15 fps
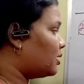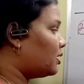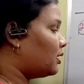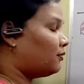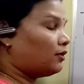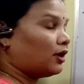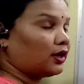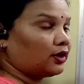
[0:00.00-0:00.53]
if
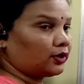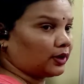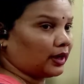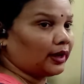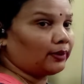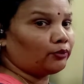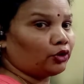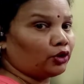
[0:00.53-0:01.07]
I
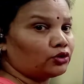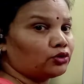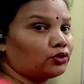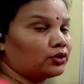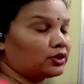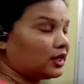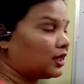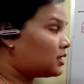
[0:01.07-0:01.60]
am going to
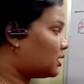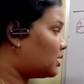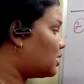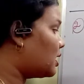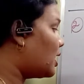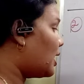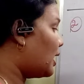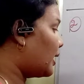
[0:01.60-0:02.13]
rotate it,
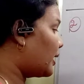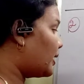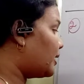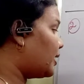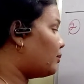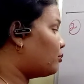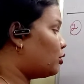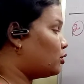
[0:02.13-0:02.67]
again I
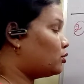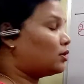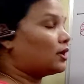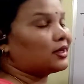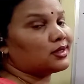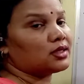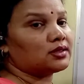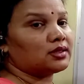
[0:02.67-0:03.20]
am going to get
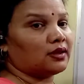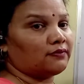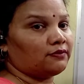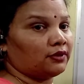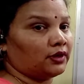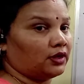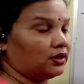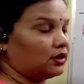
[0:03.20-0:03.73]
a same
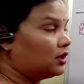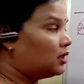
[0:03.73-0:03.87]
figure.